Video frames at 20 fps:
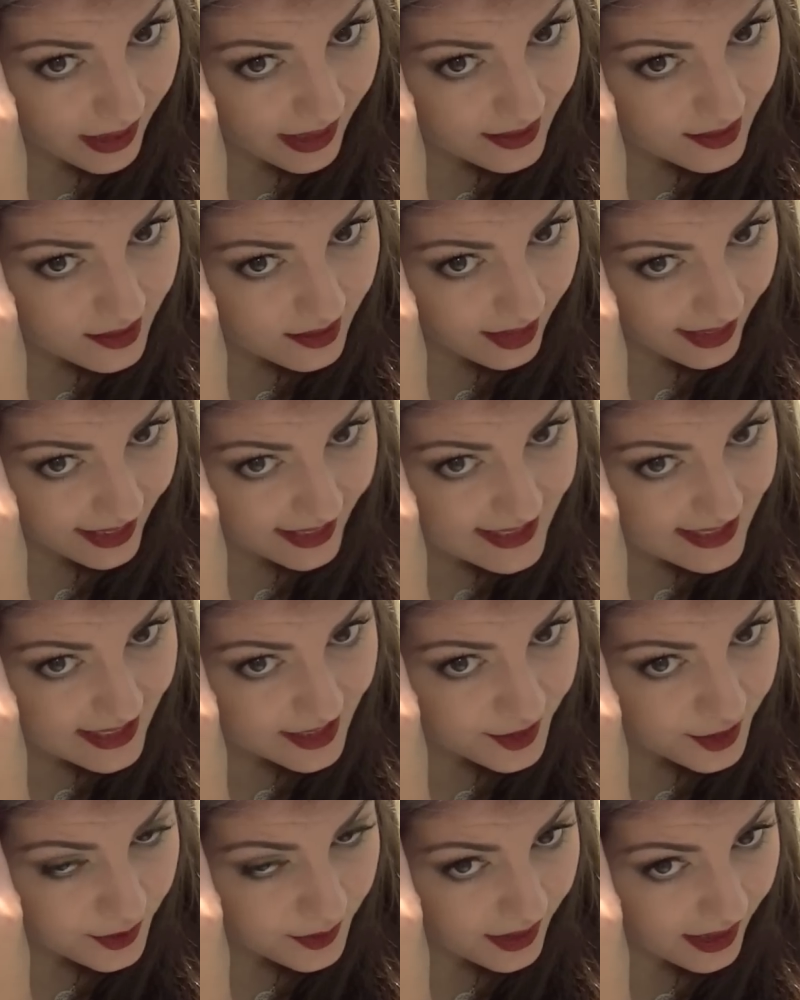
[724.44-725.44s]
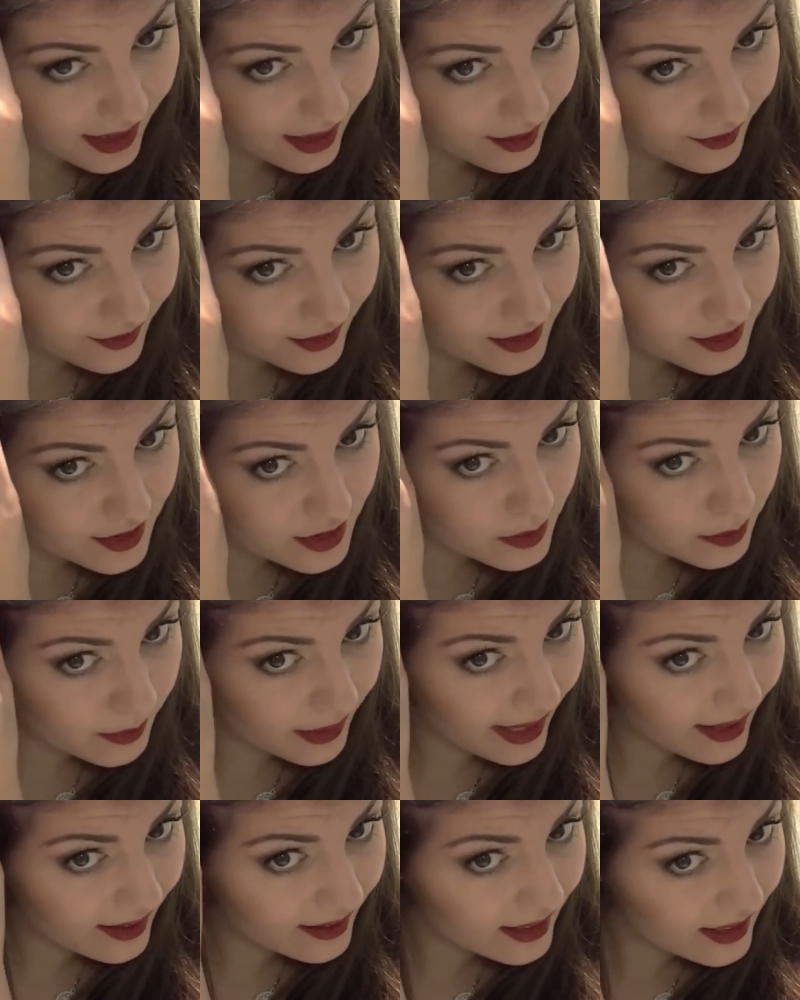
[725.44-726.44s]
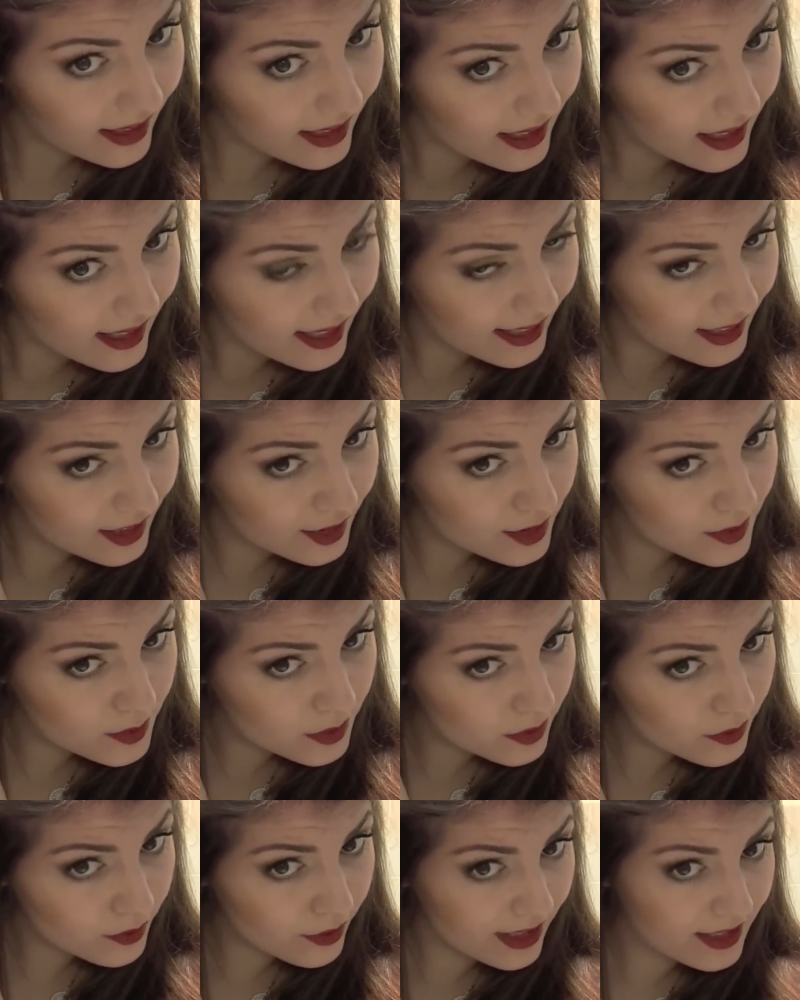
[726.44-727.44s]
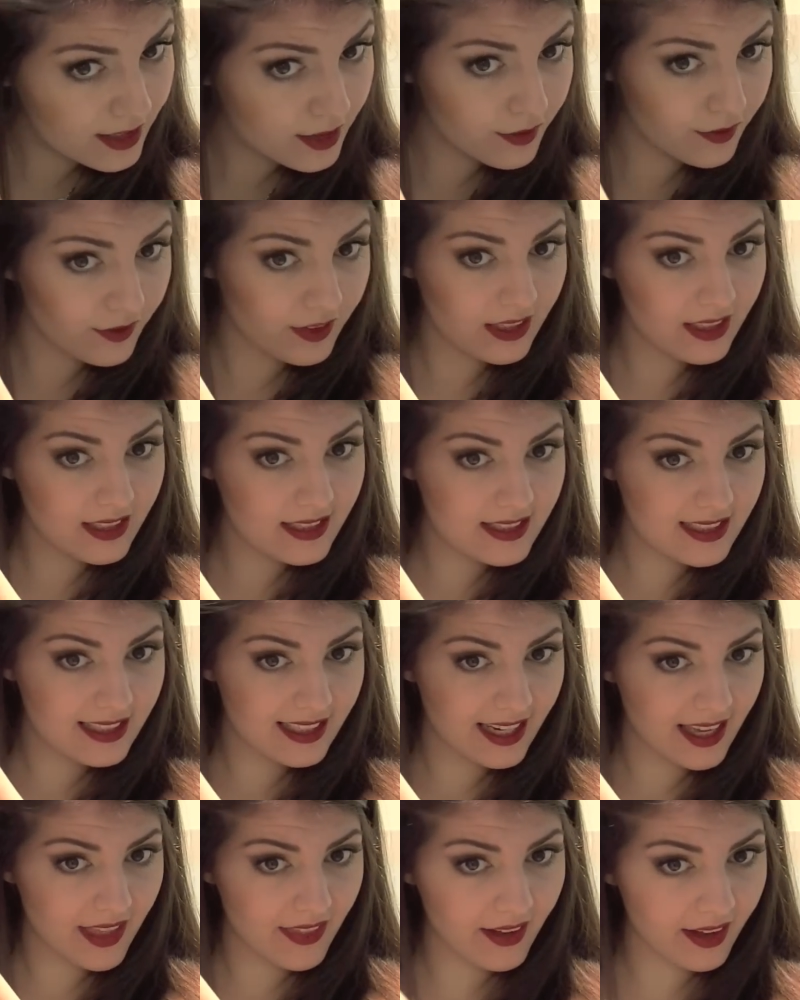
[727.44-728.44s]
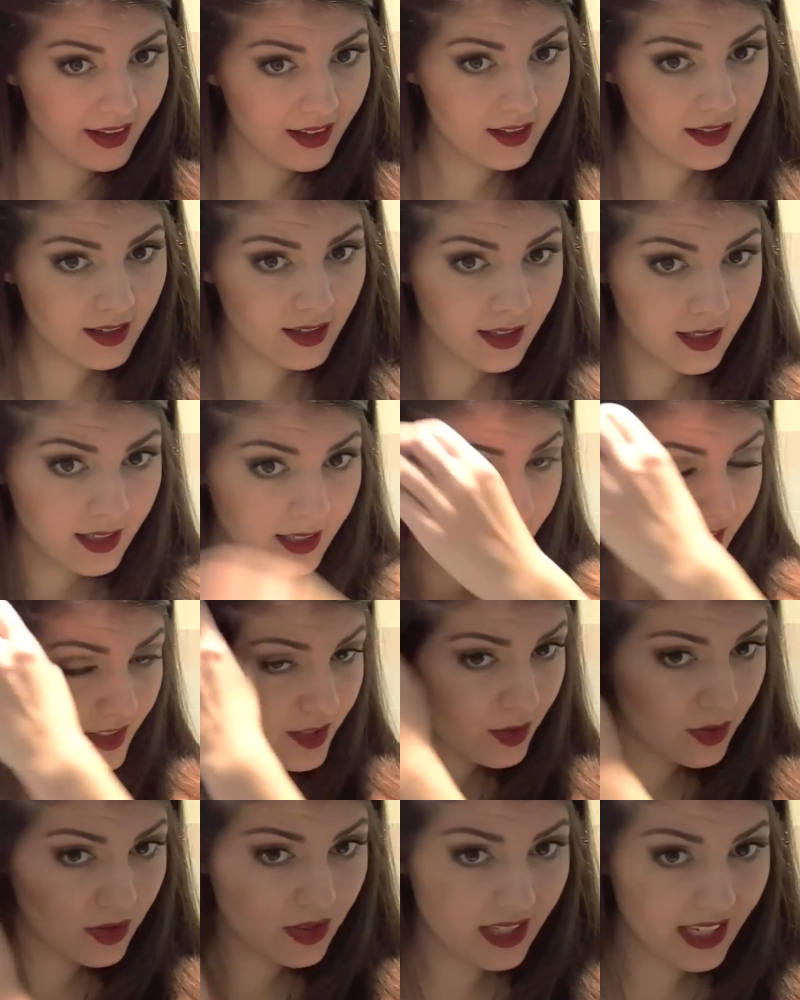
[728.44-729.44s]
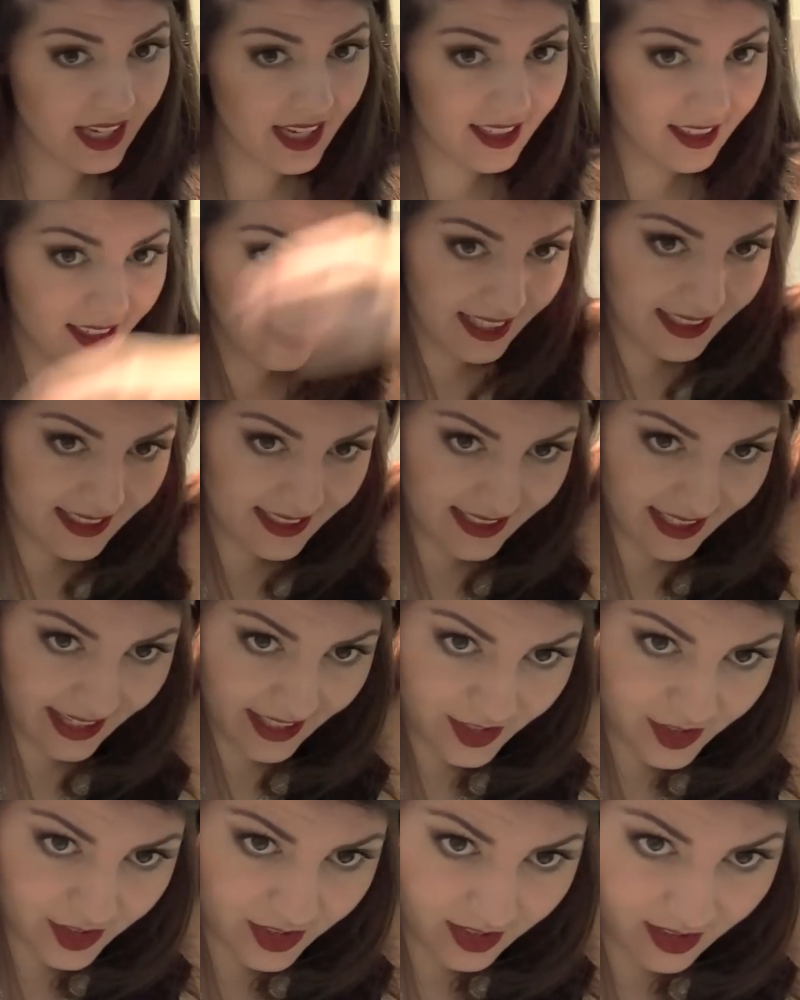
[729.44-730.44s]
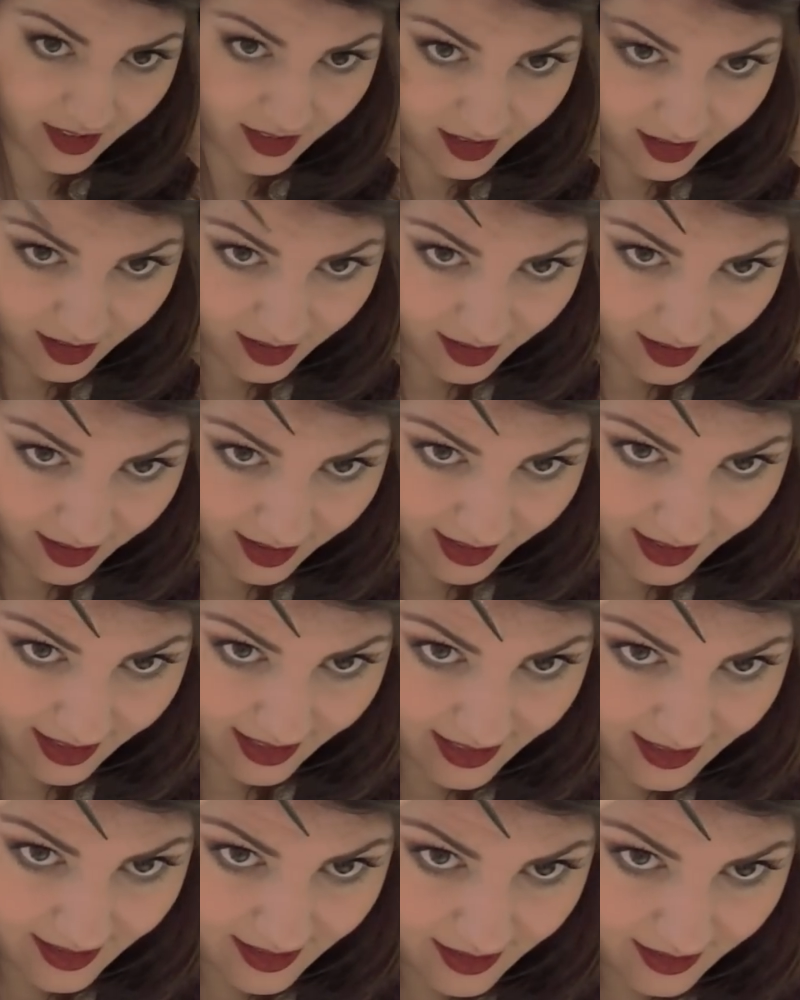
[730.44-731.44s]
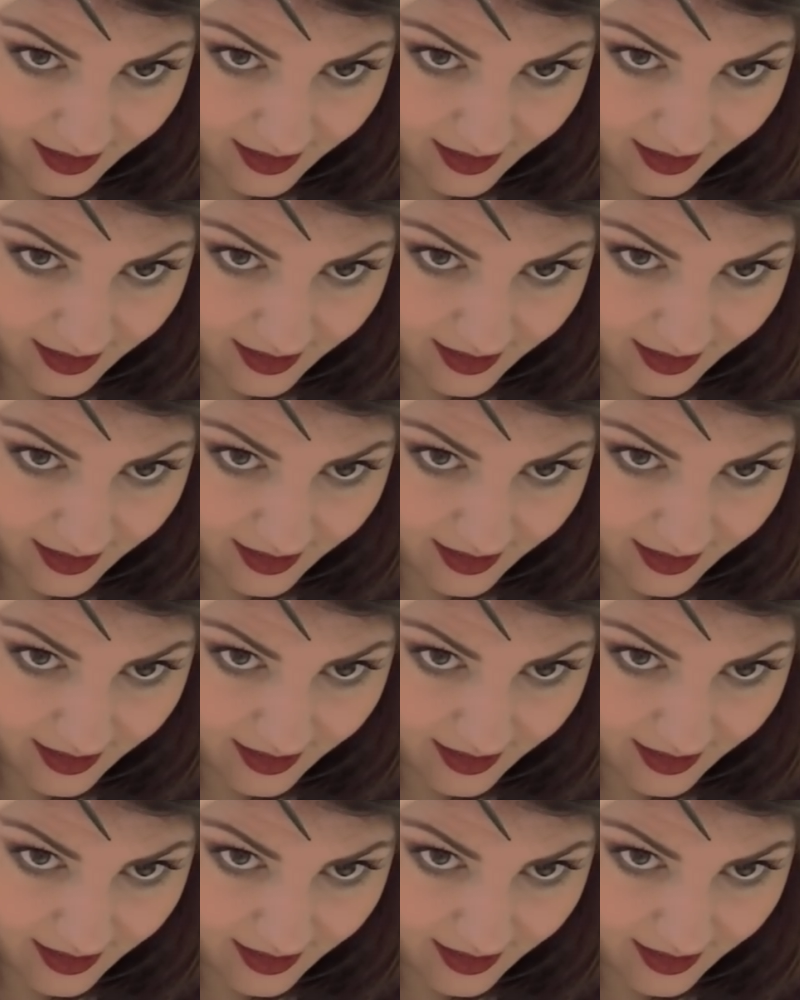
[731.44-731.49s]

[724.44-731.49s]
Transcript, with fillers: about, like I said, two and a half inches back, and you just want to run your fingers together till you get a section kind